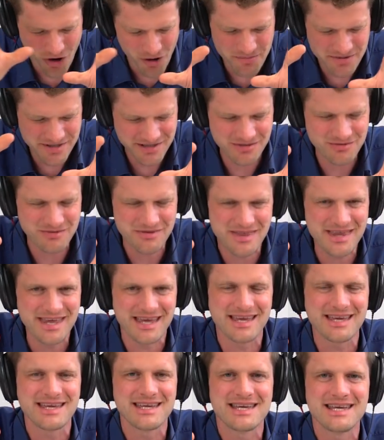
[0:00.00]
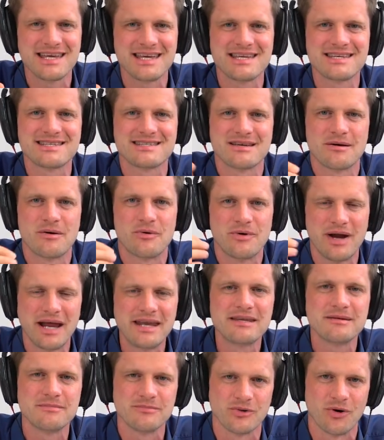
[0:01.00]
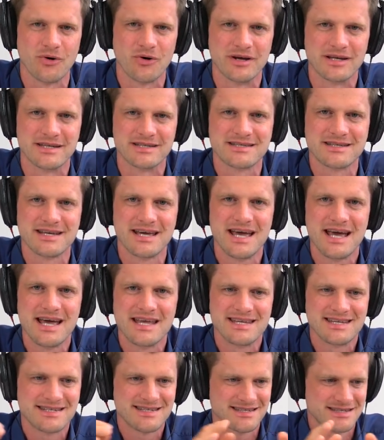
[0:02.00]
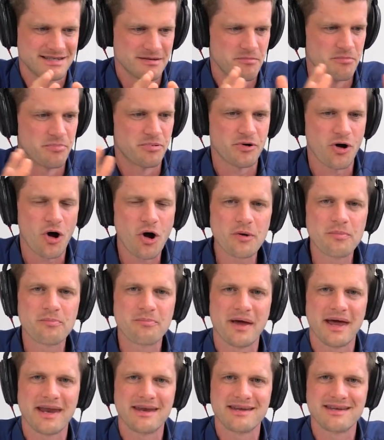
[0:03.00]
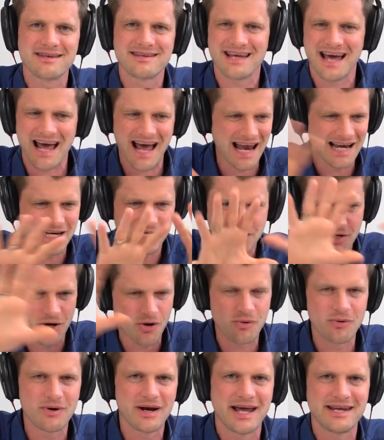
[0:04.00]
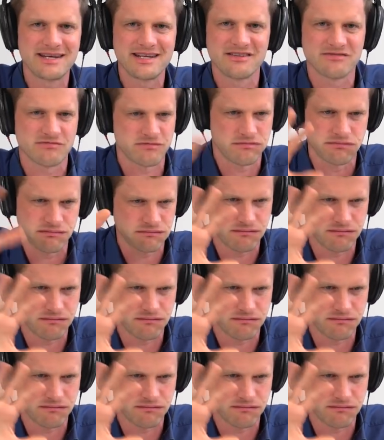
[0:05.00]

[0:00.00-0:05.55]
opposite thing is random noise. This is a broad banded, uncorrelated,